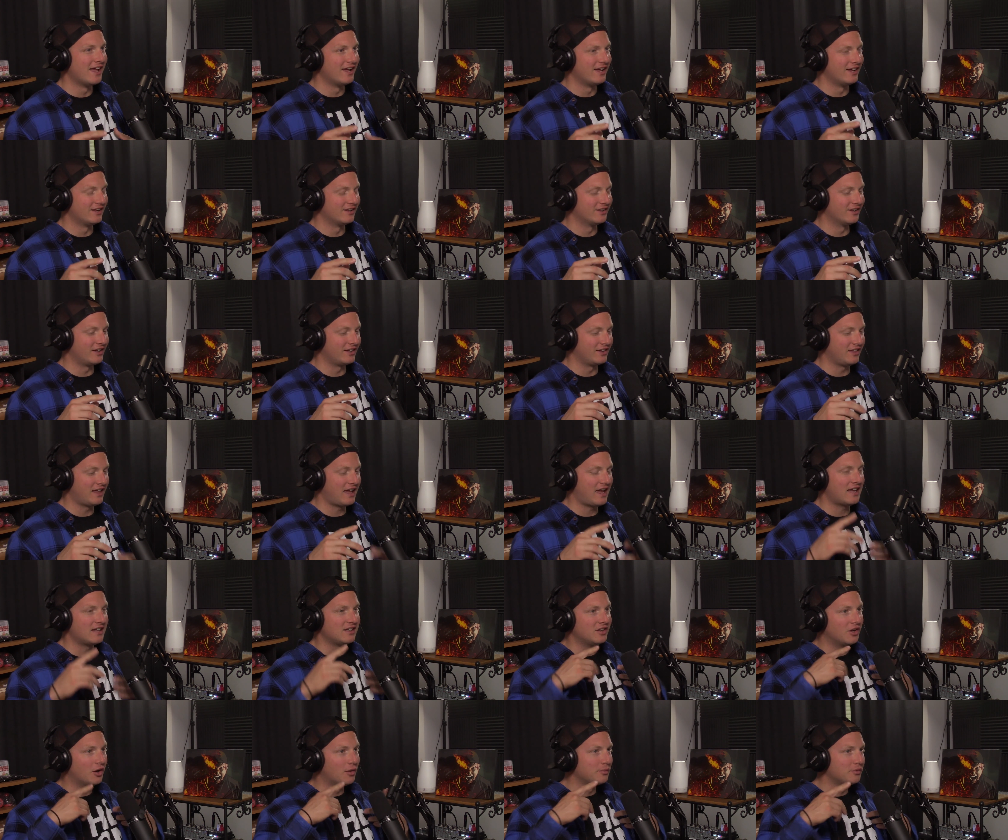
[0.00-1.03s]
like they
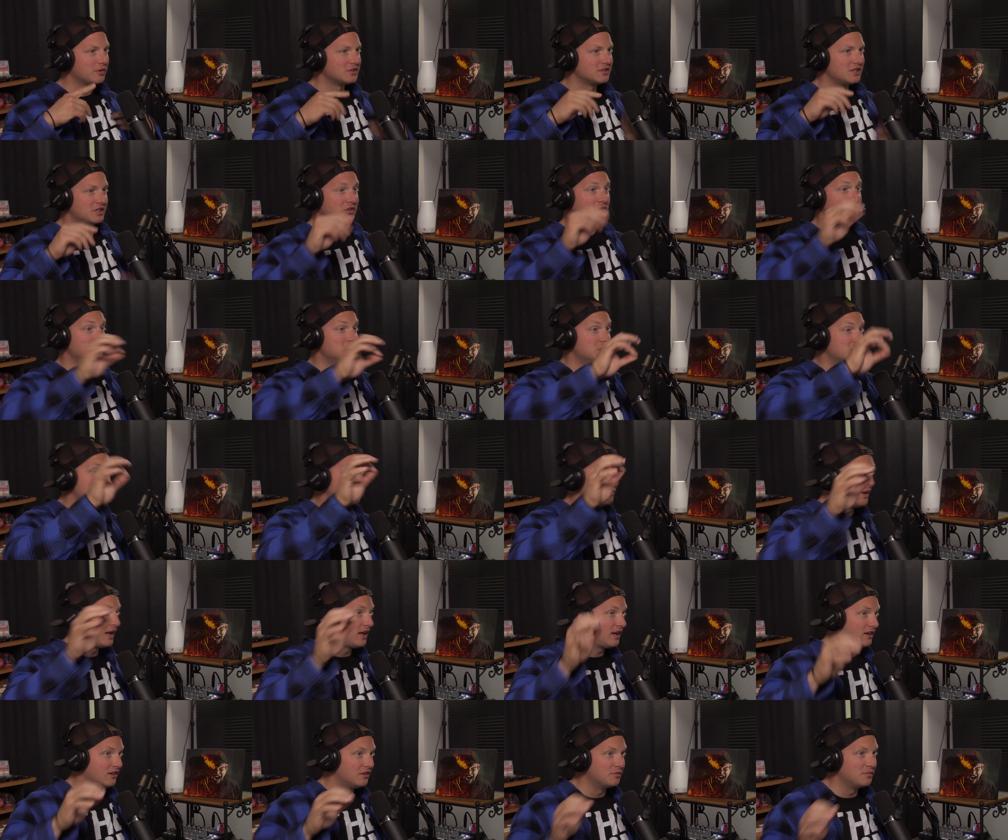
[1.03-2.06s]
had numbers and you would just
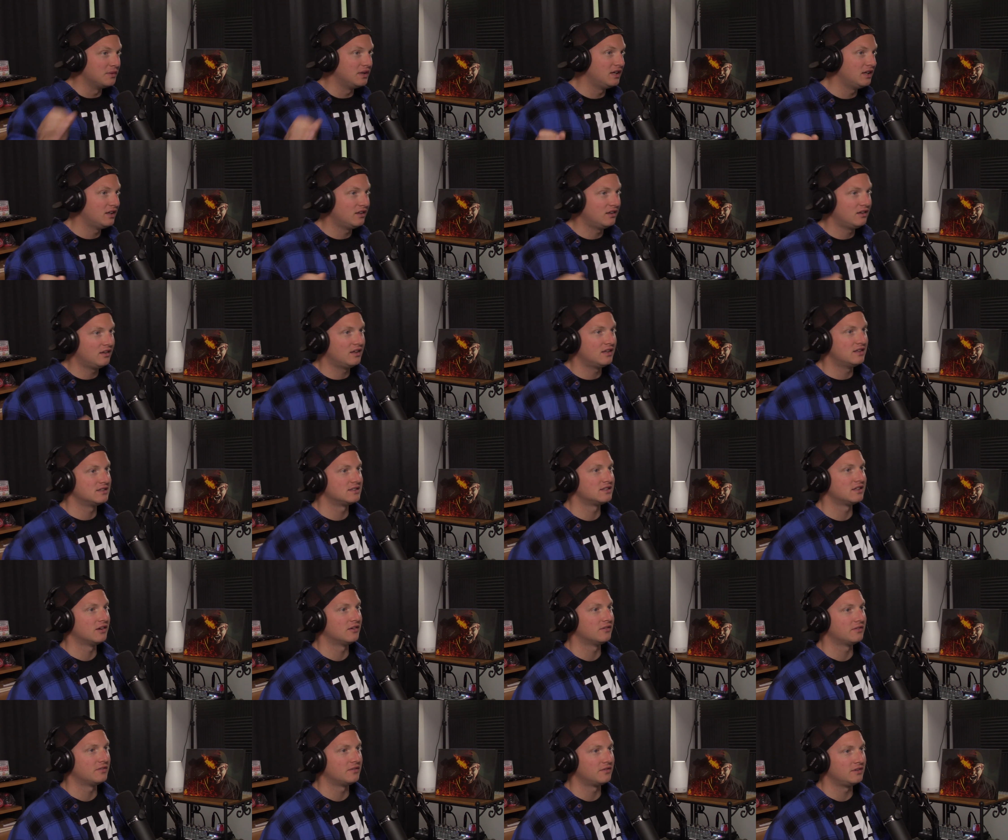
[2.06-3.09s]
paint them in and
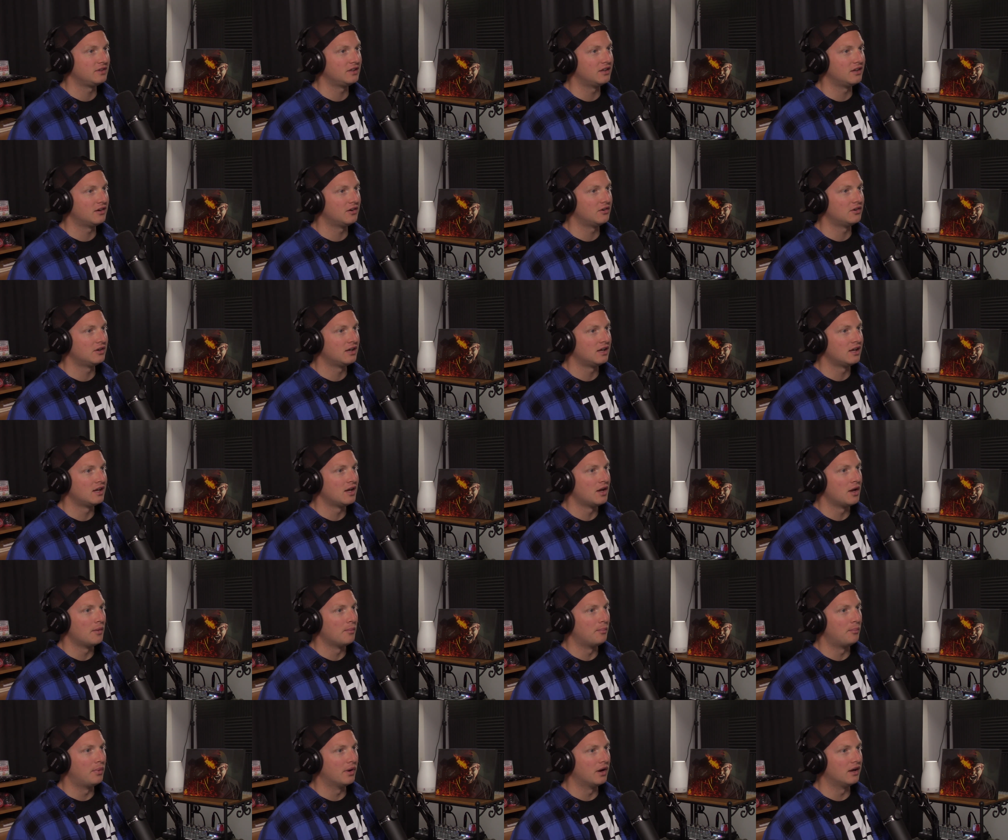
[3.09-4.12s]
stuff.
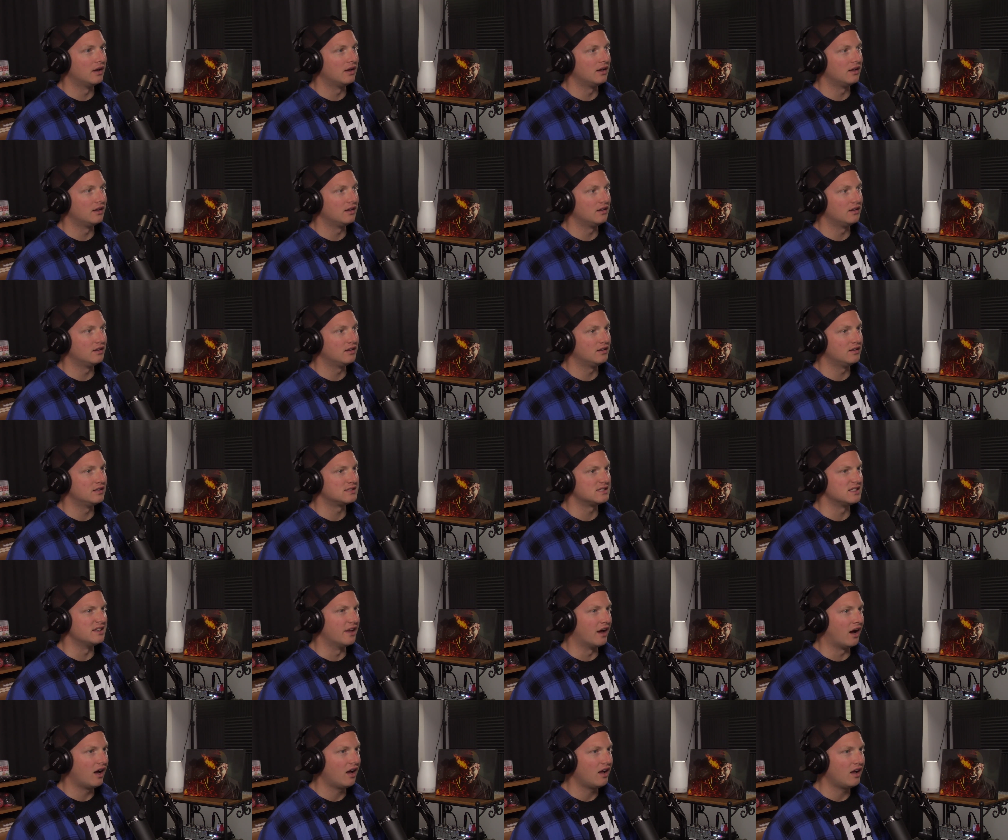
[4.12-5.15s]
But it's
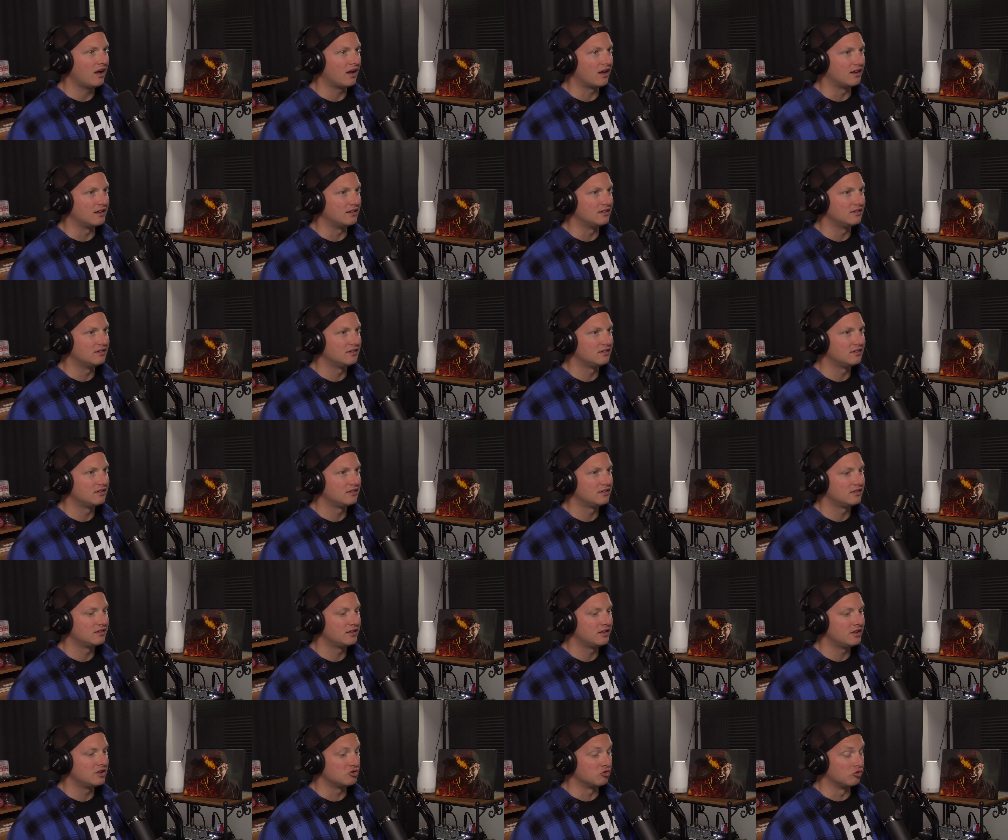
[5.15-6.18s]
not.
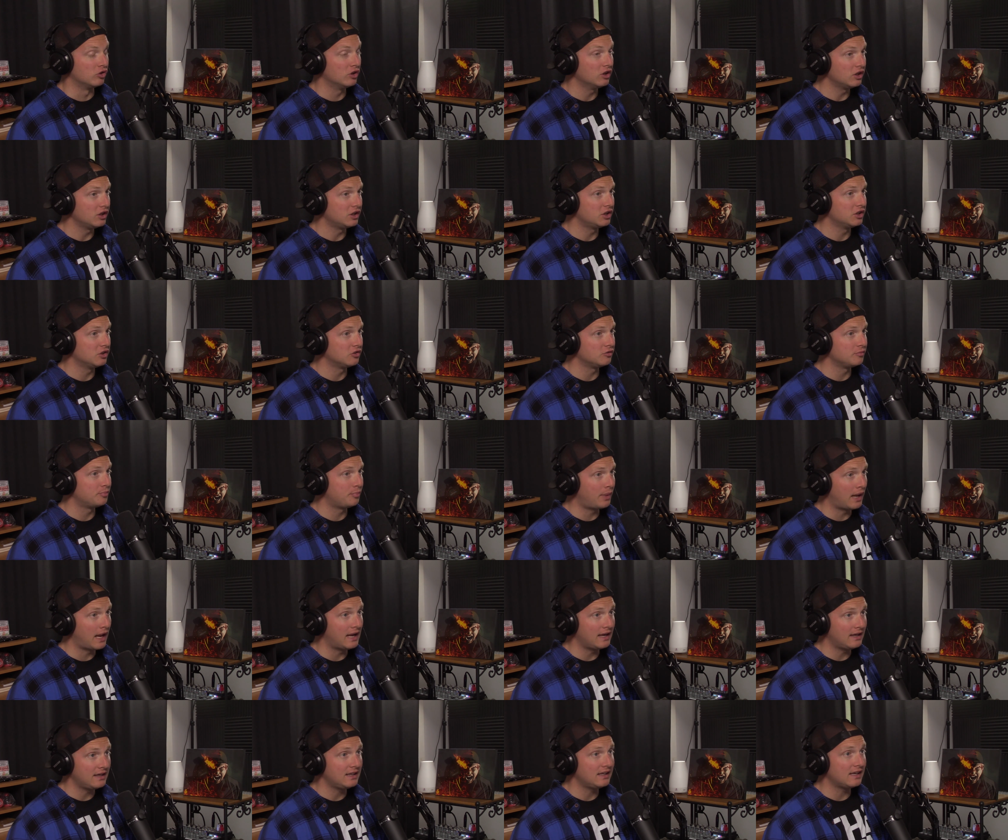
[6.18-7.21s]
It's really you're
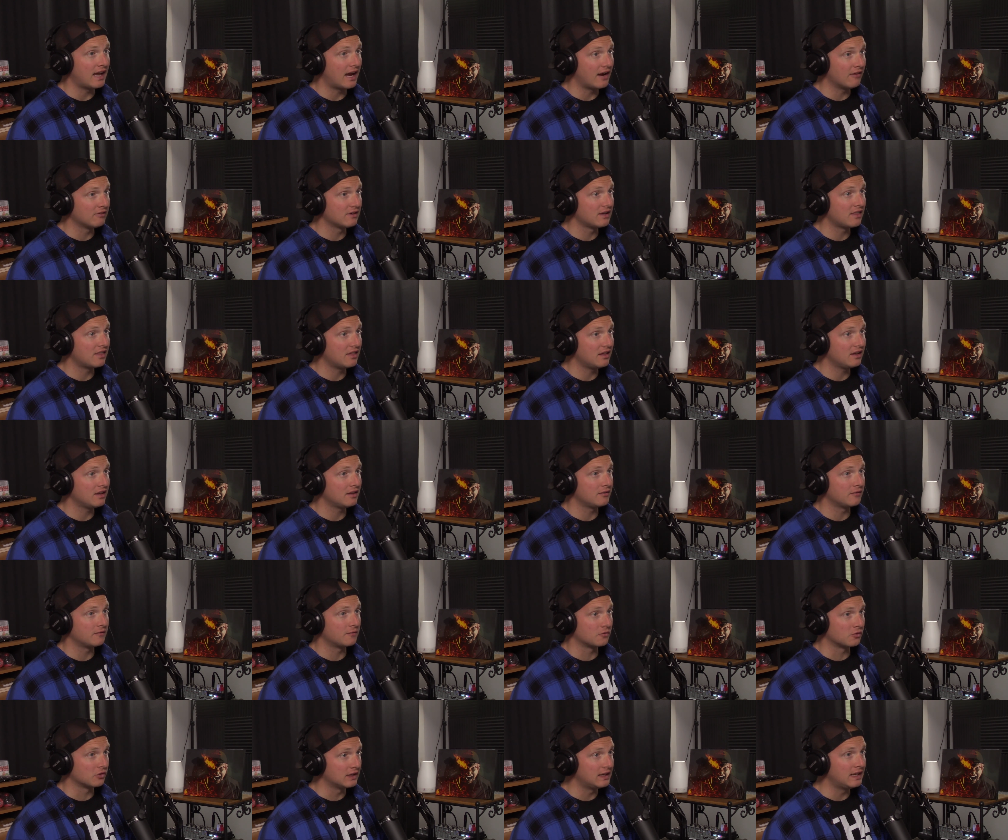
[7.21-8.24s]
painting everything
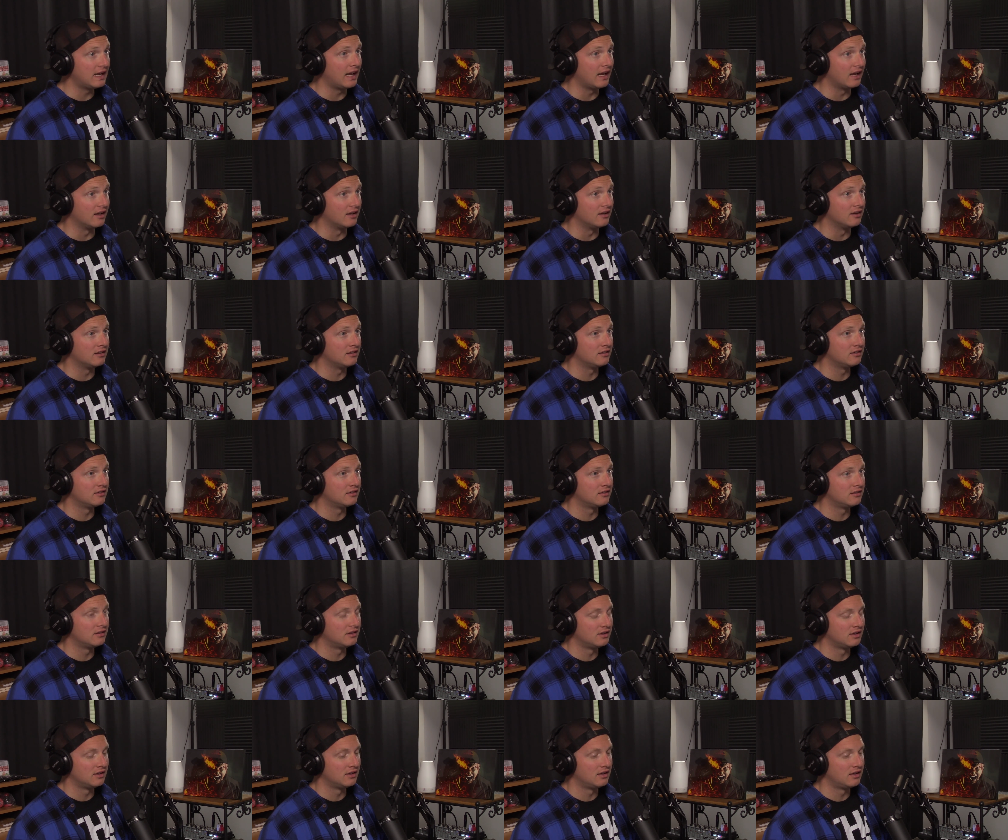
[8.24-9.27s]
freehand,
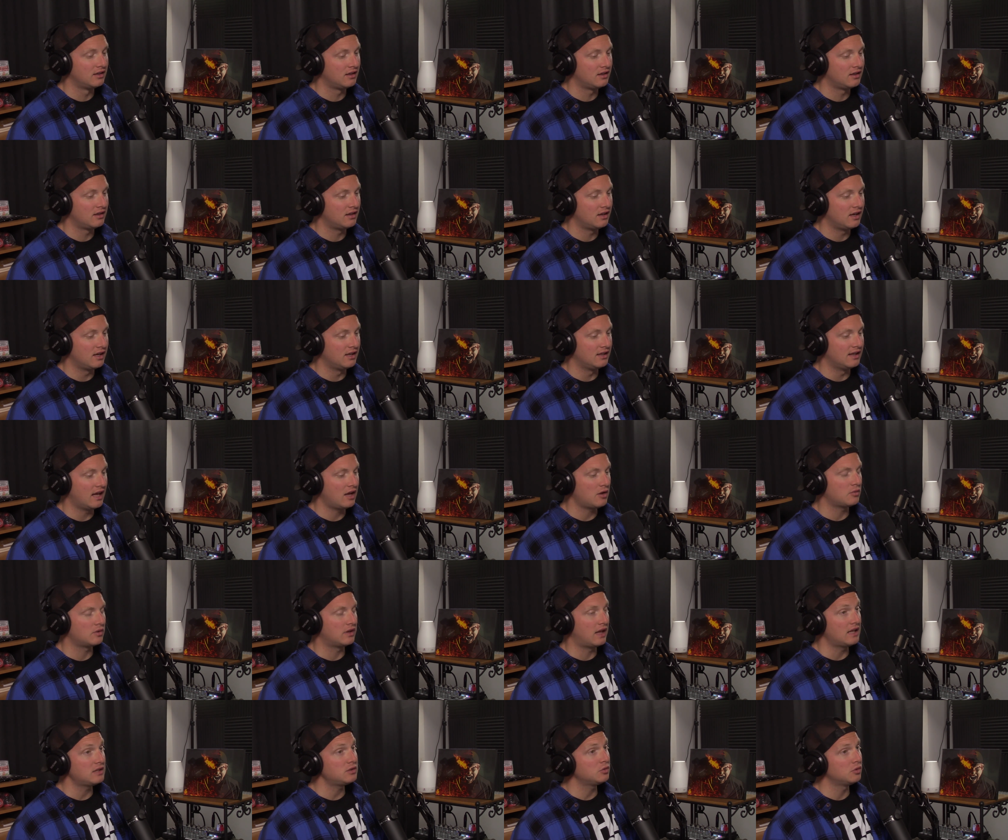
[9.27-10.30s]
and
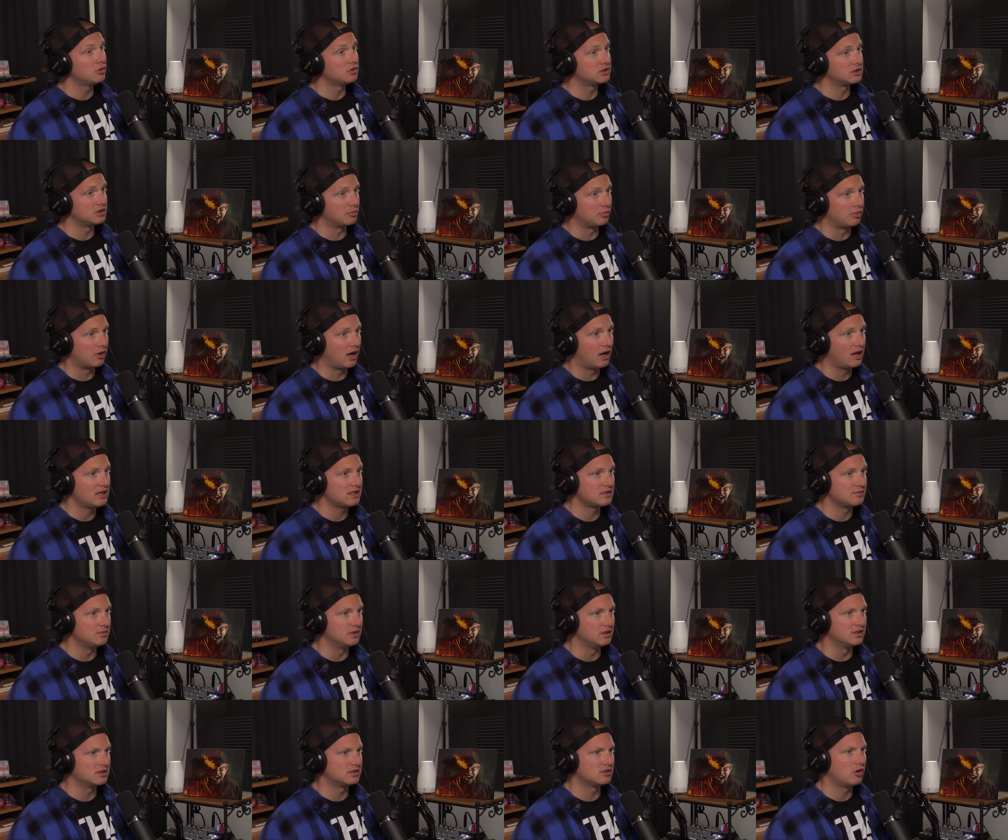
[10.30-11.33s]
that's what surprised
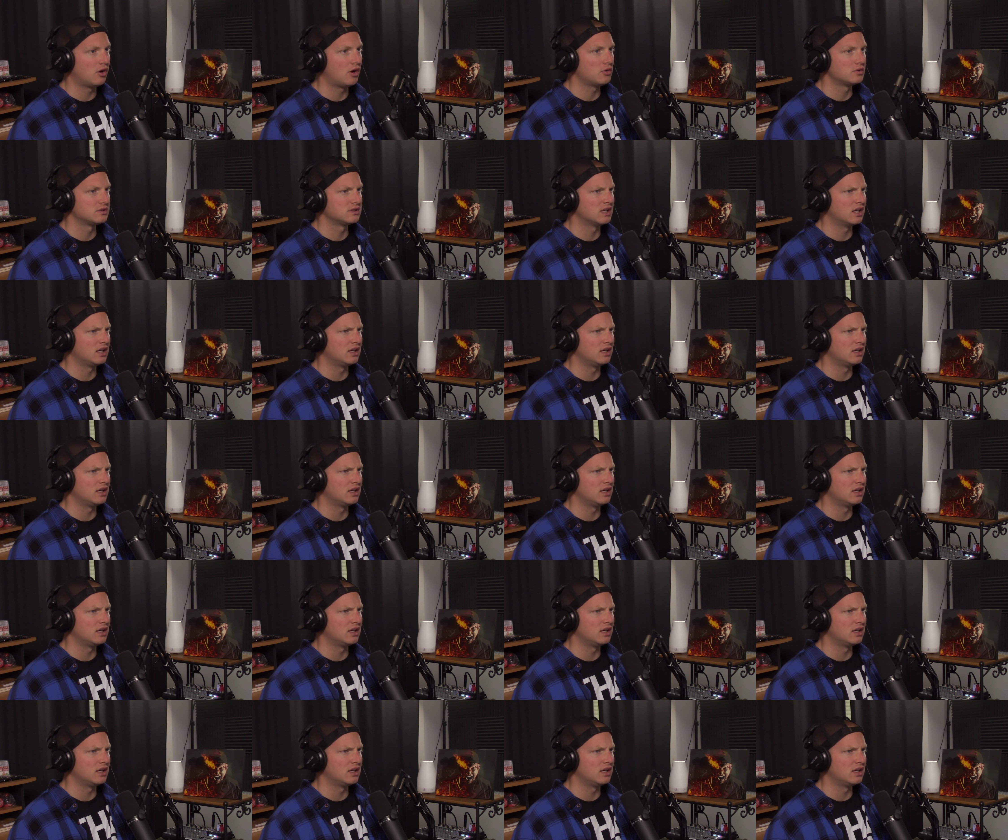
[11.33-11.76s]
me. So I was